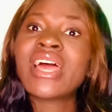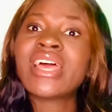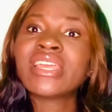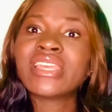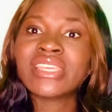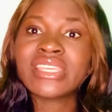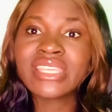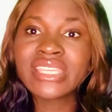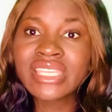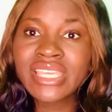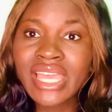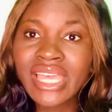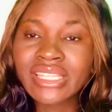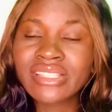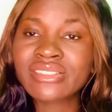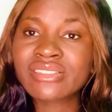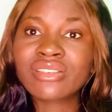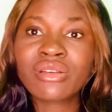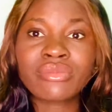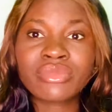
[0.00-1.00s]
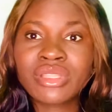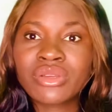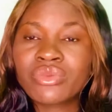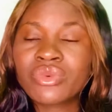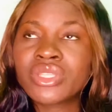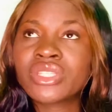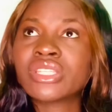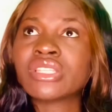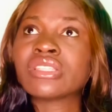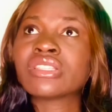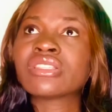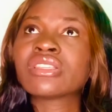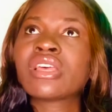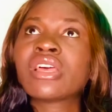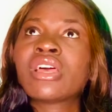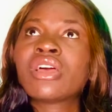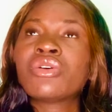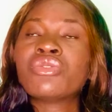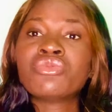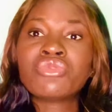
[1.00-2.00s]
yet something which is
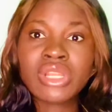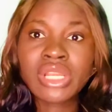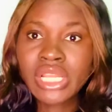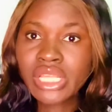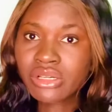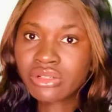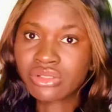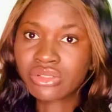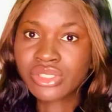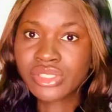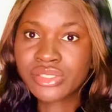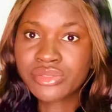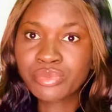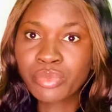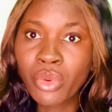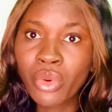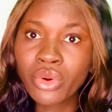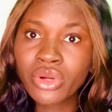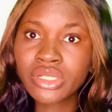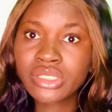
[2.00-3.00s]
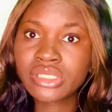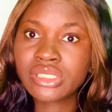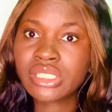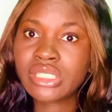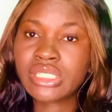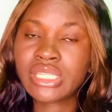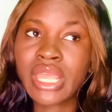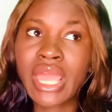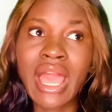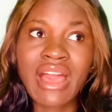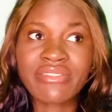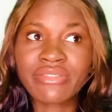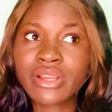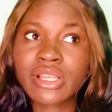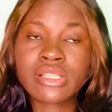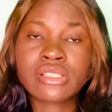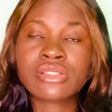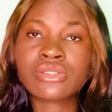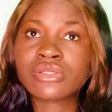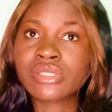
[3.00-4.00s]
really unspoken in the
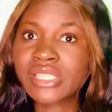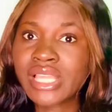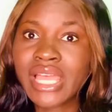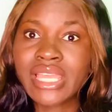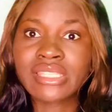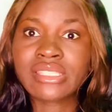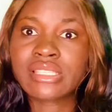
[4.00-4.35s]
African society.